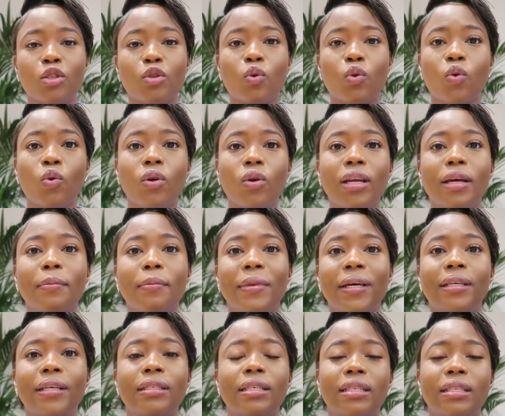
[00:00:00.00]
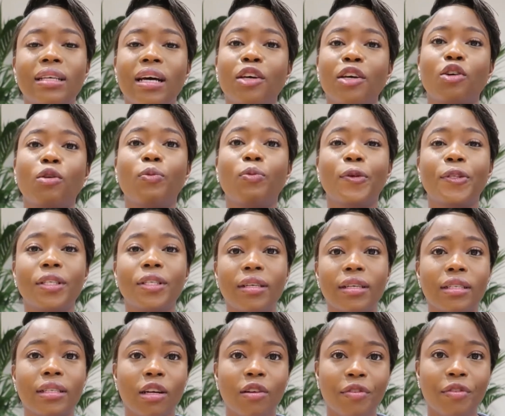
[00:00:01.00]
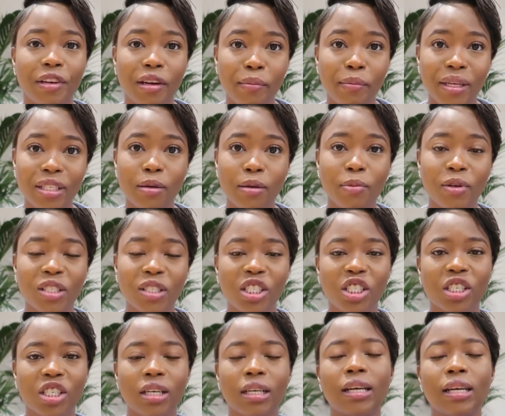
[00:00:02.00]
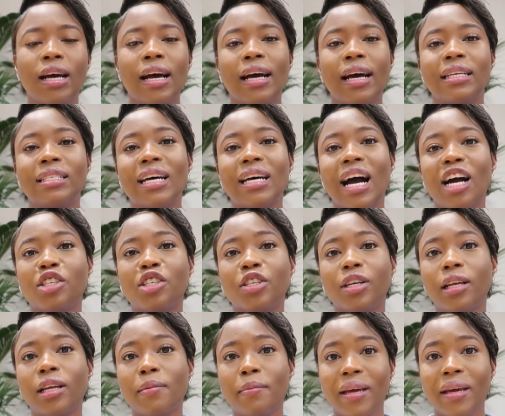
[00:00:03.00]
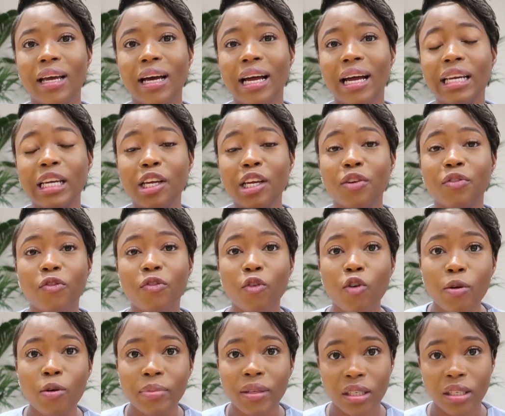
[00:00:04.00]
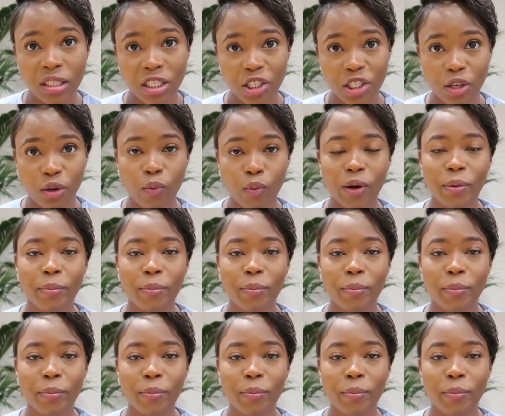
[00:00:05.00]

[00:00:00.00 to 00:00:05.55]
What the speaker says: All it means is that you're putting yourself in a better position to actually make an informed decision when